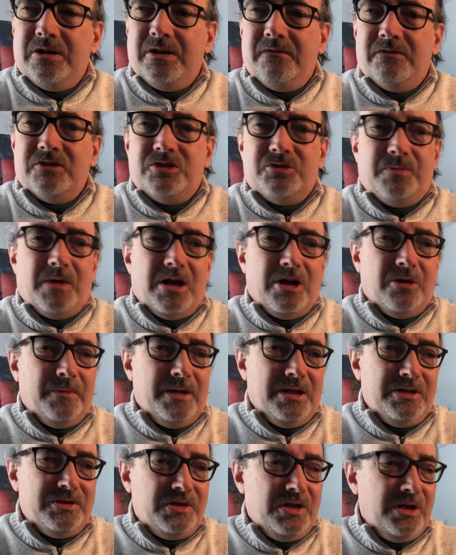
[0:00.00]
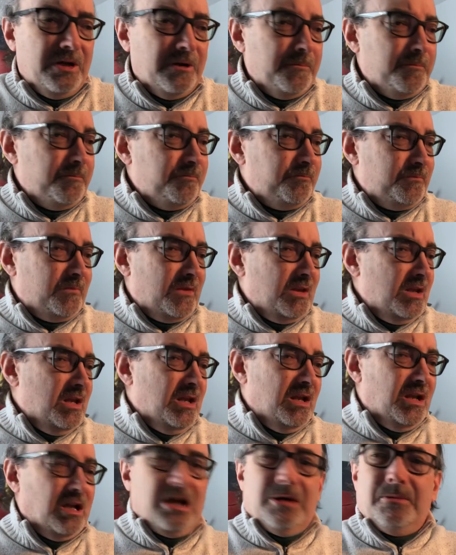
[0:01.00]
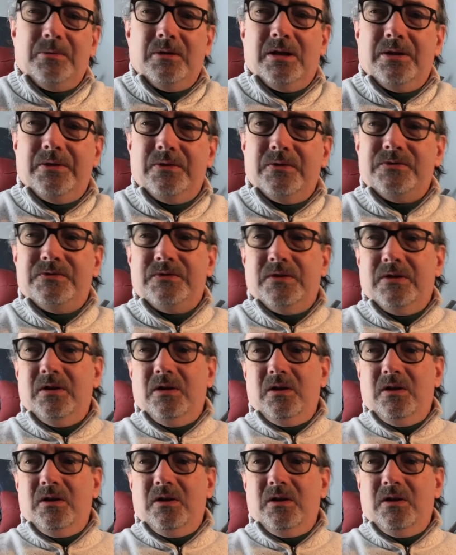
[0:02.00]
They have a Spider Man chair, and a couple others.